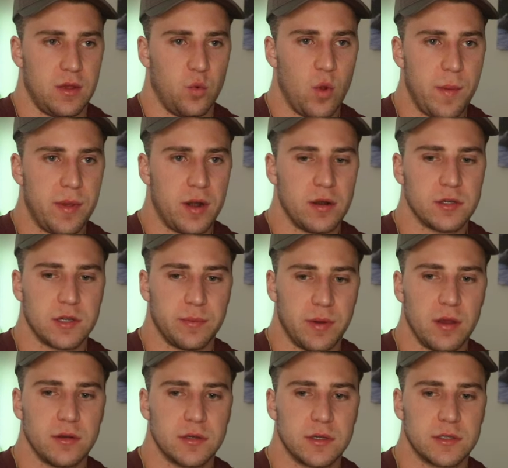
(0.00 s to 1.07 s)
Women are
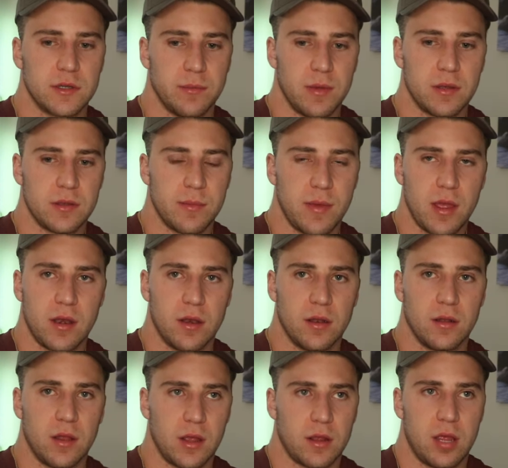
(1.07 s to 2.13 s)
supposed to submit to men.
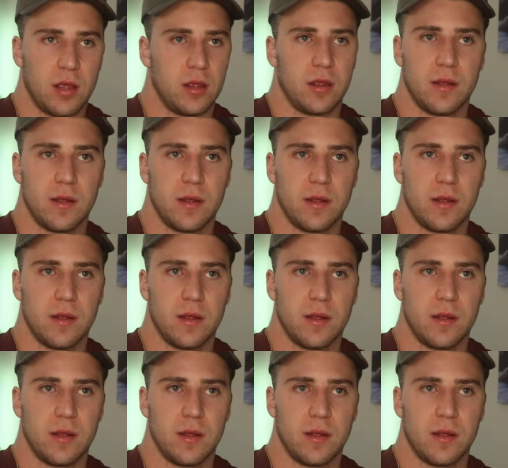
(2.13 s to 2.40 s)
Like,